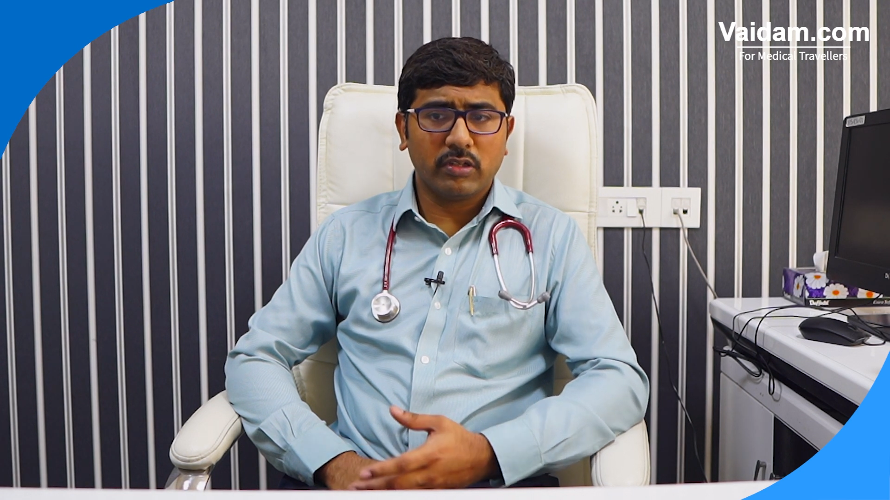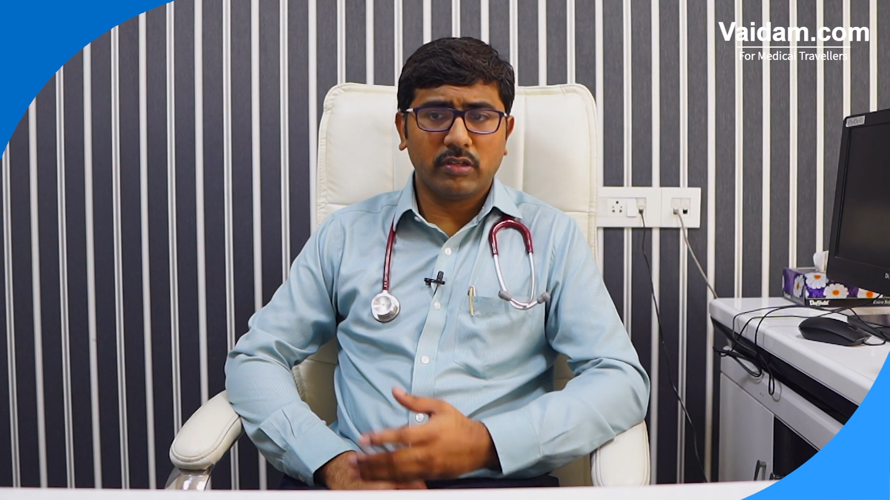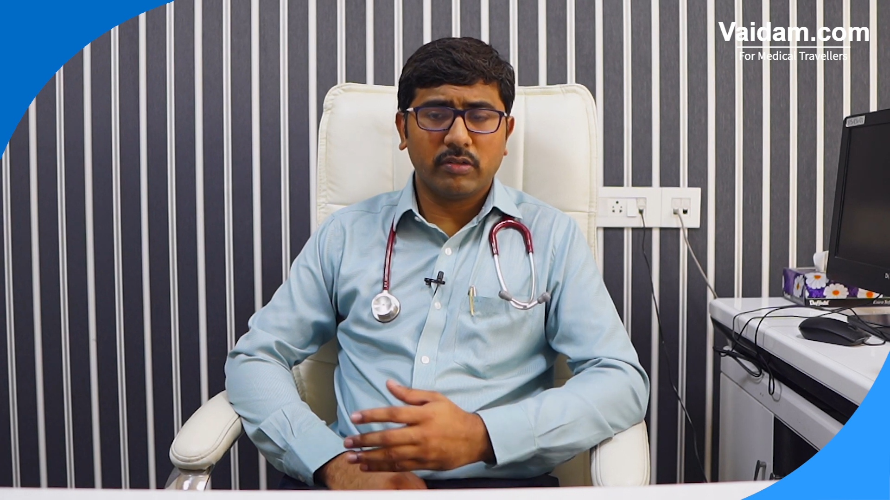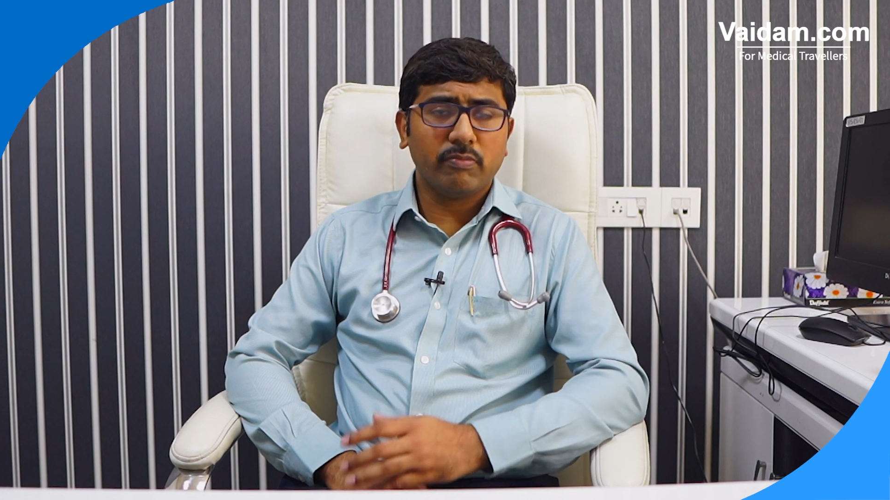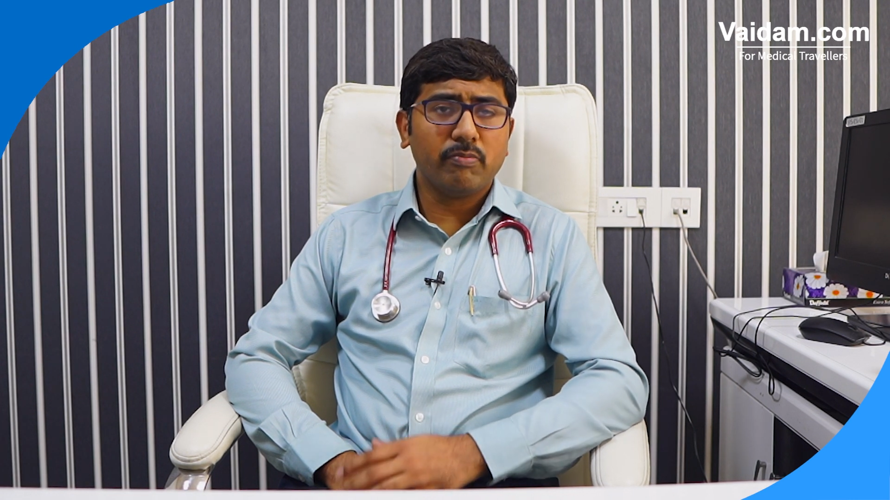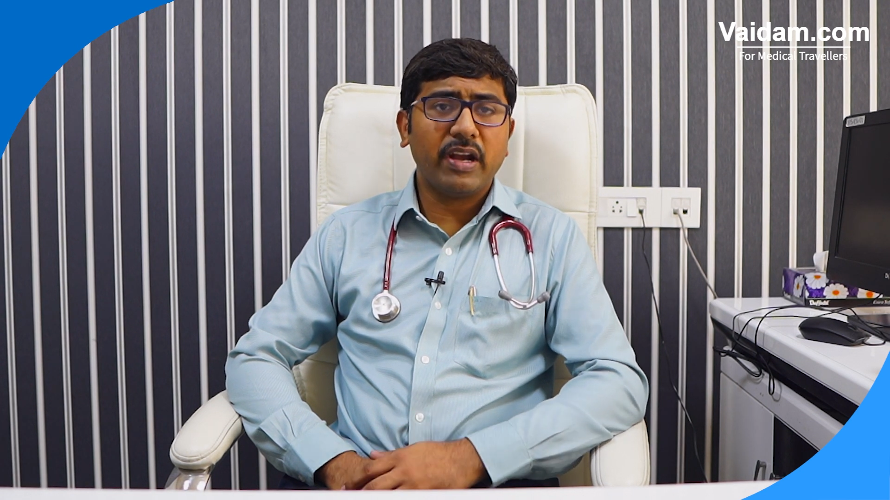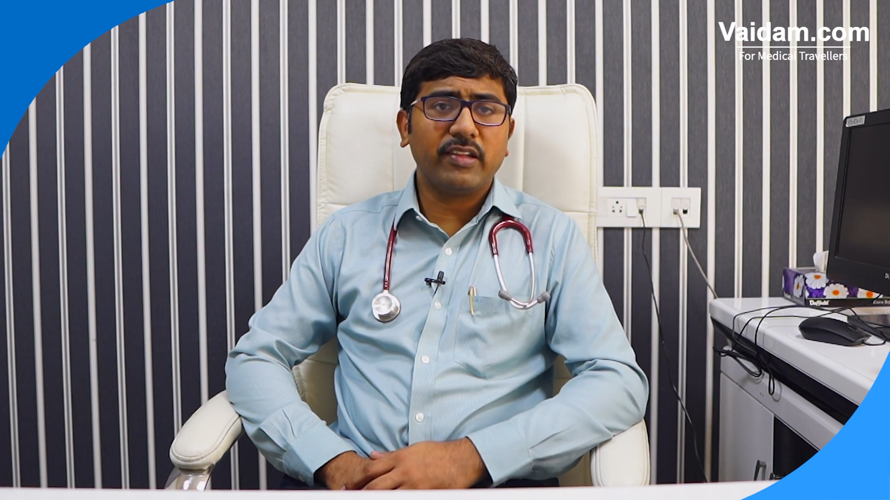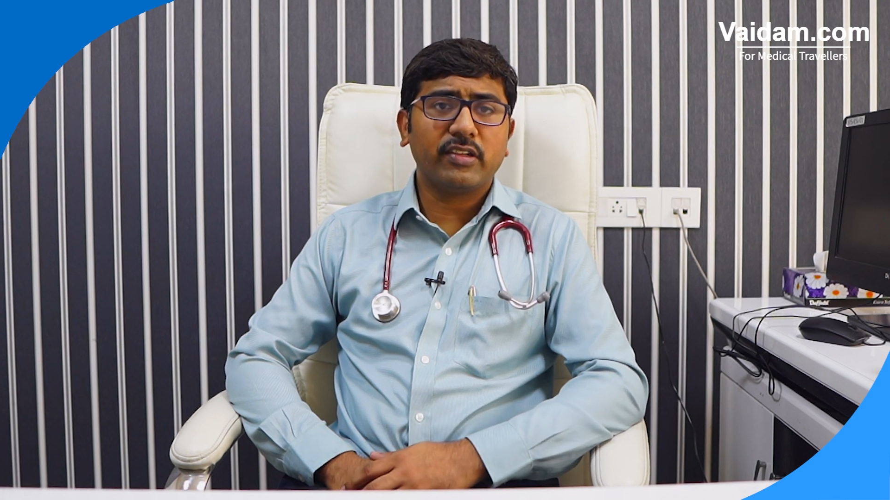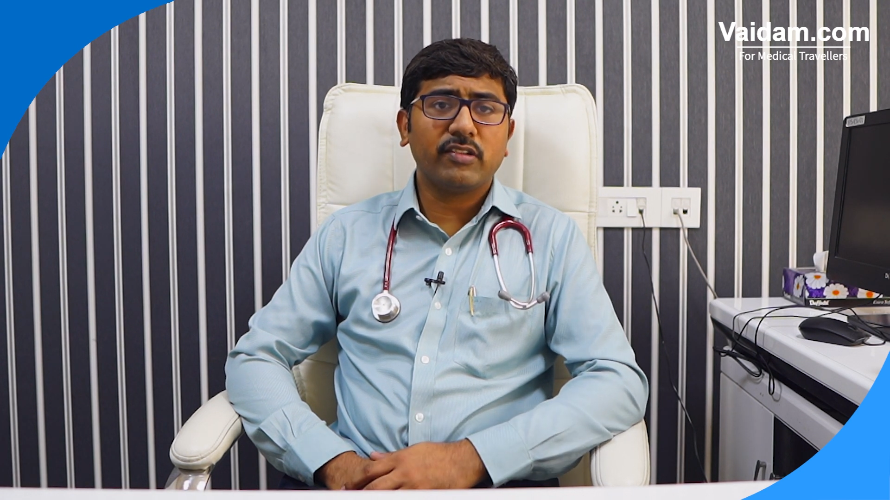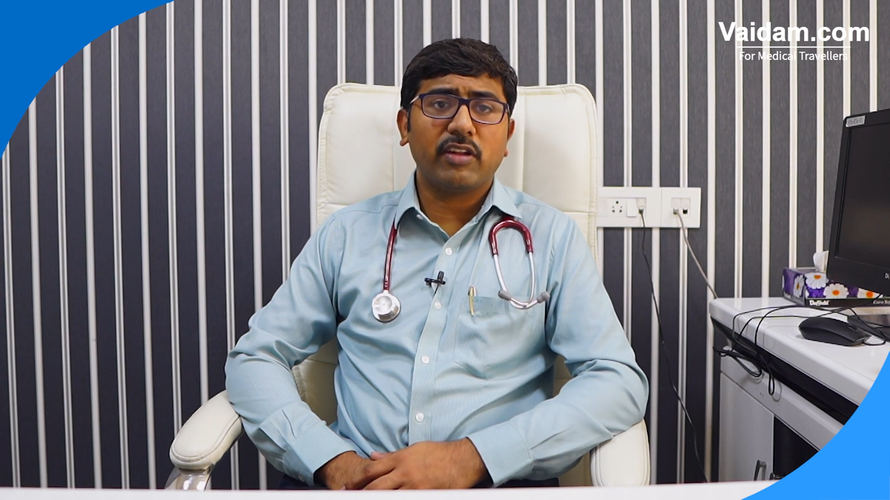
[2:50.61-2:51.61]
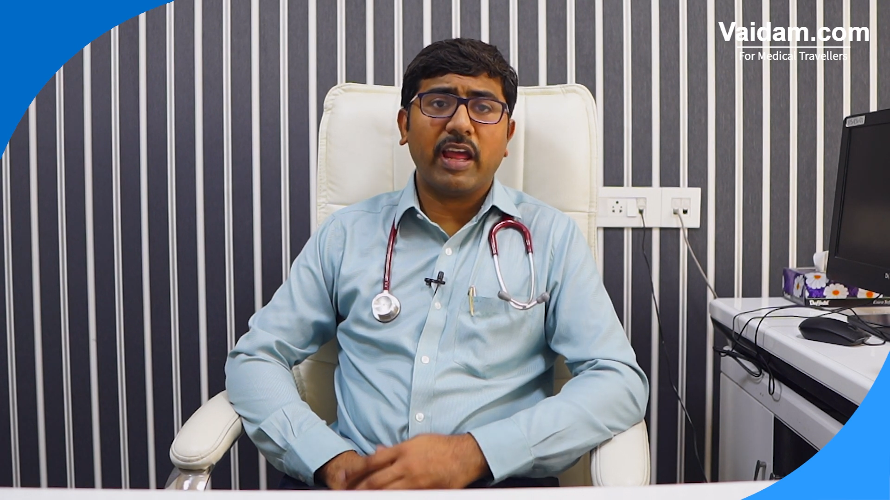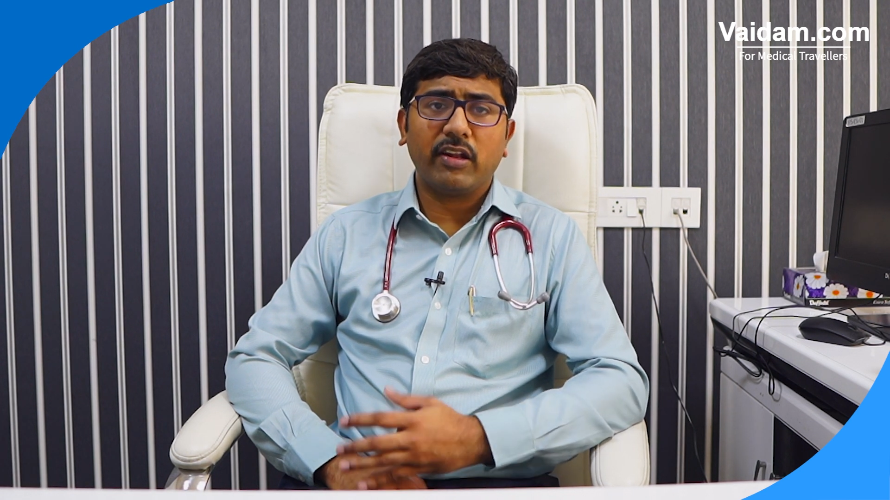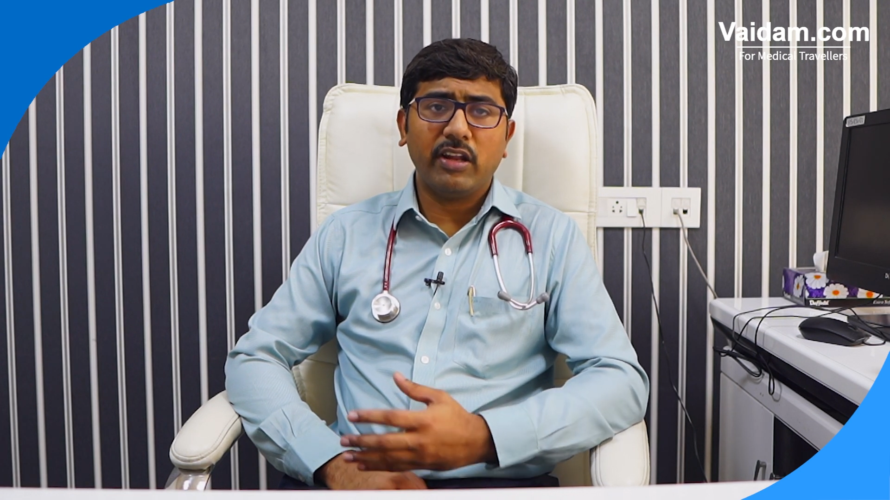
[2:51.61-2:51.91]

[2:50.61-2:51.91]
uh, medicines like